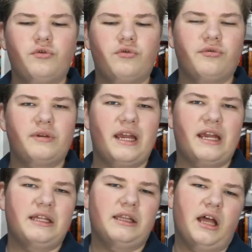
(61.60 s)

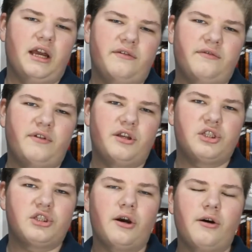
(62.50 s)
create life.
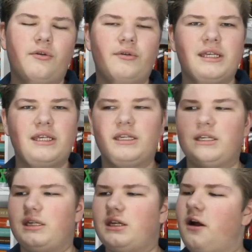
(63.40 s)
So
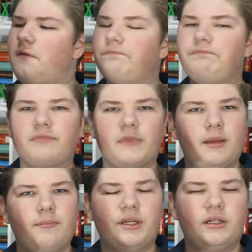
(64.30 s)
he
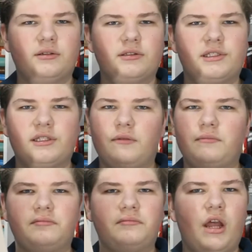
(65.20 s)
builds
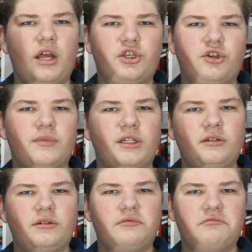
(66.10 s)
a human
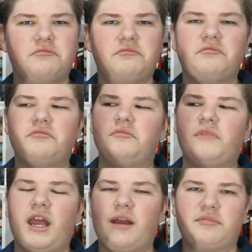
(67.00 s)

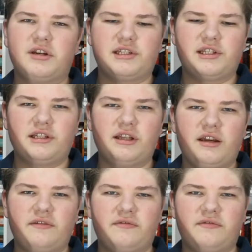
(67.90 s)
and brings it to
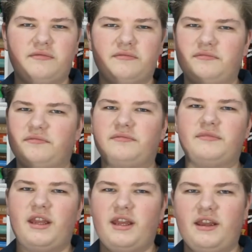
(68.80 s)
life.
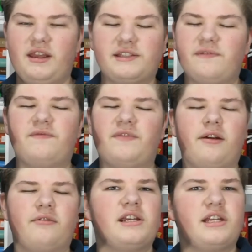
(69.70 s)
It's a
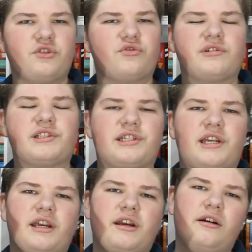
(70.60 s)
very
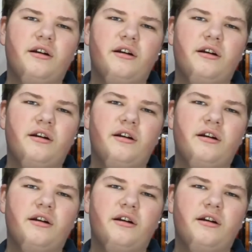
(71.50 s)
interesting